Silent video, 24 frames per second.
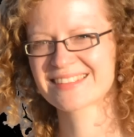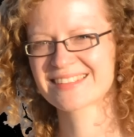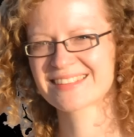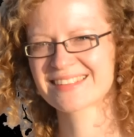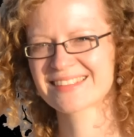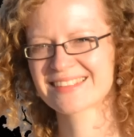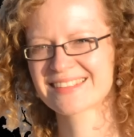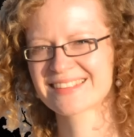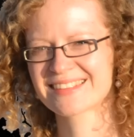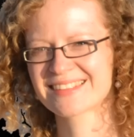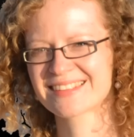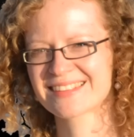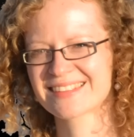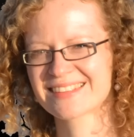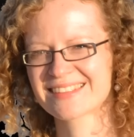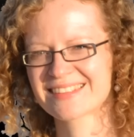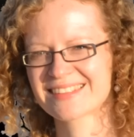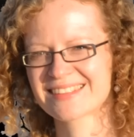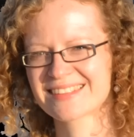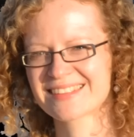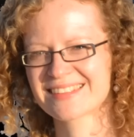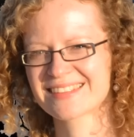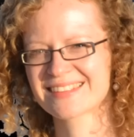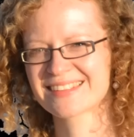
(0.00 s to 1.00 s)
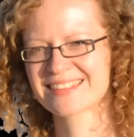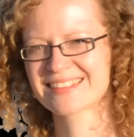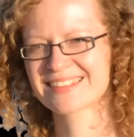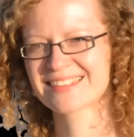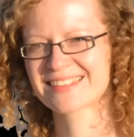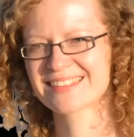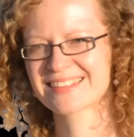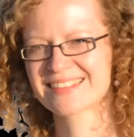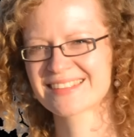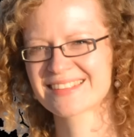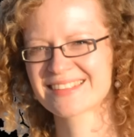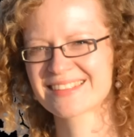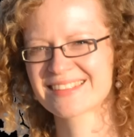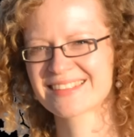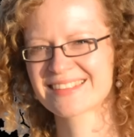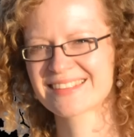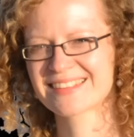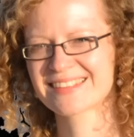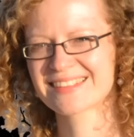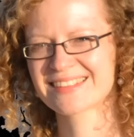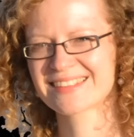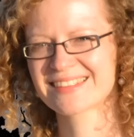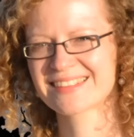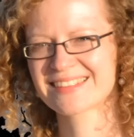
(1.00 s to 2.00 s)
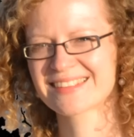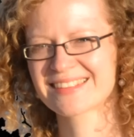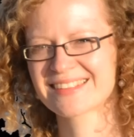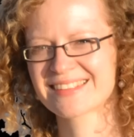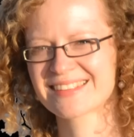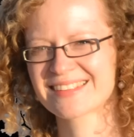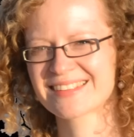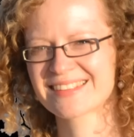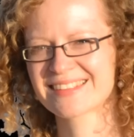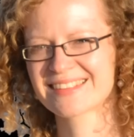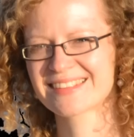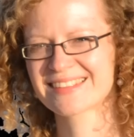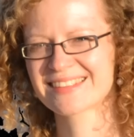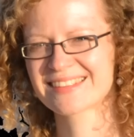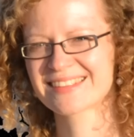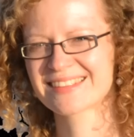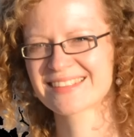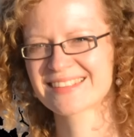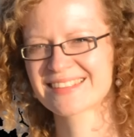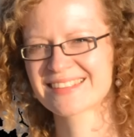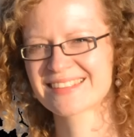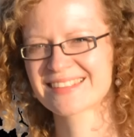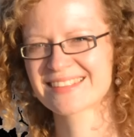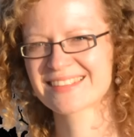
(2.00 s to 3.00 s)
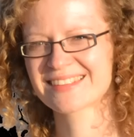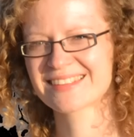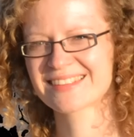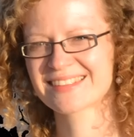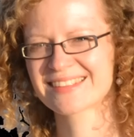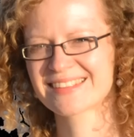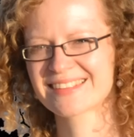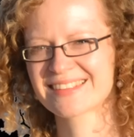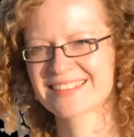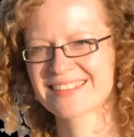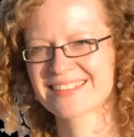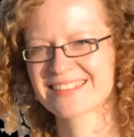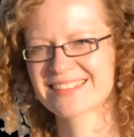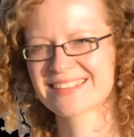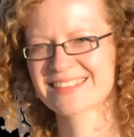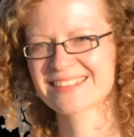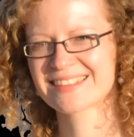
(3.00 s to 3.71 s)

[no speech]